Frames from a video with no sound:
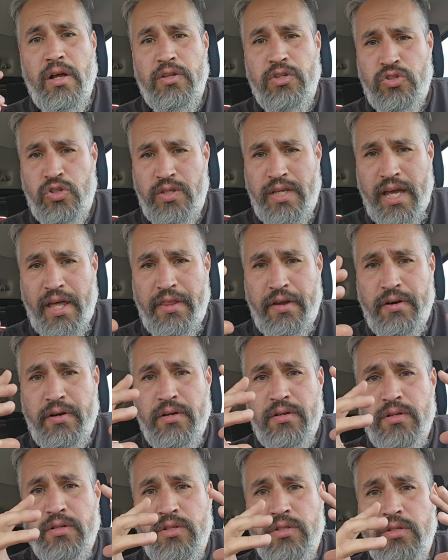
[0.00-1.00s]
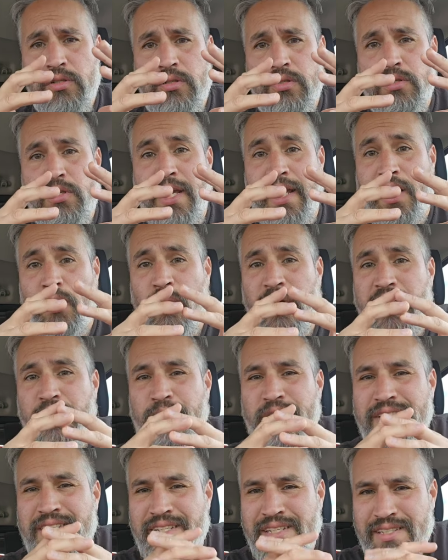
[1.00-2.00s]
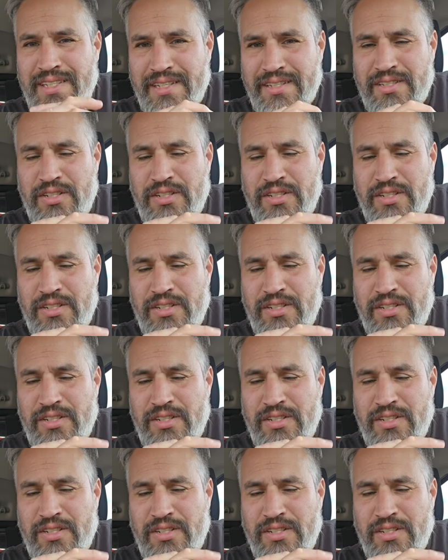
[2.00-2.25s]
together, to take away the resistance,